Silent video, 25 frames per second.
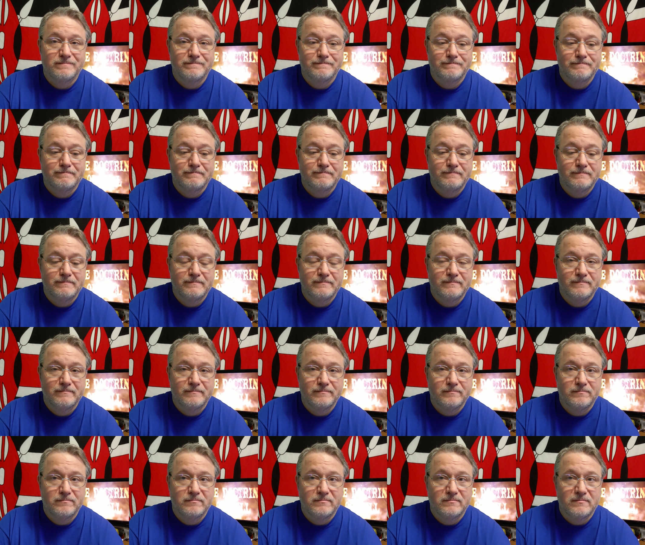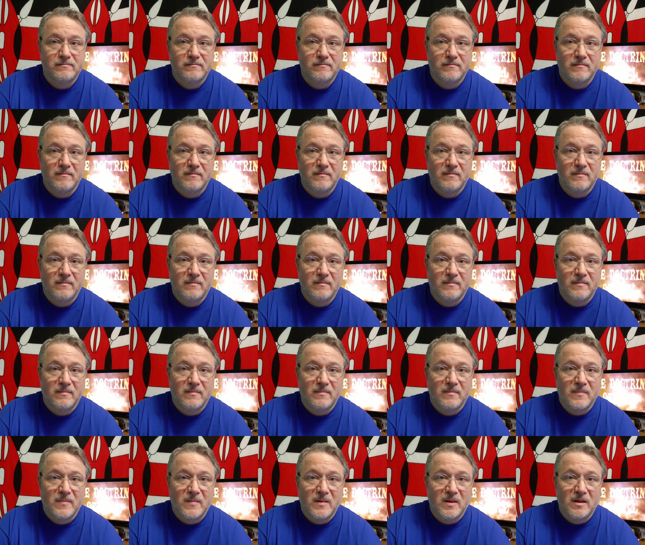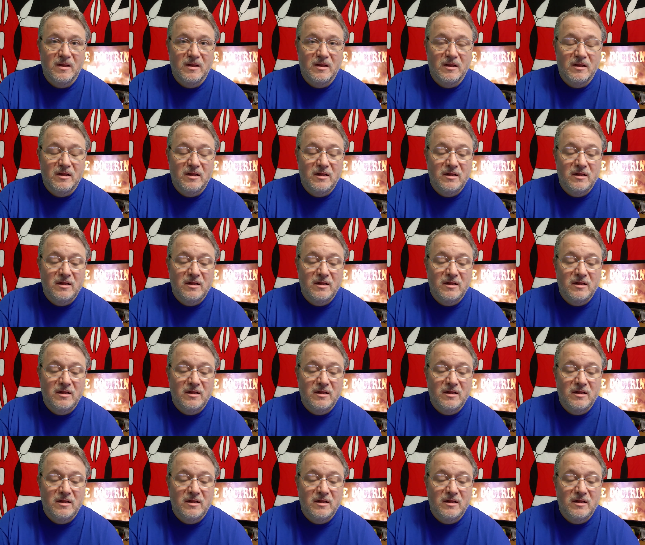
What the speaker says: Nothing is said.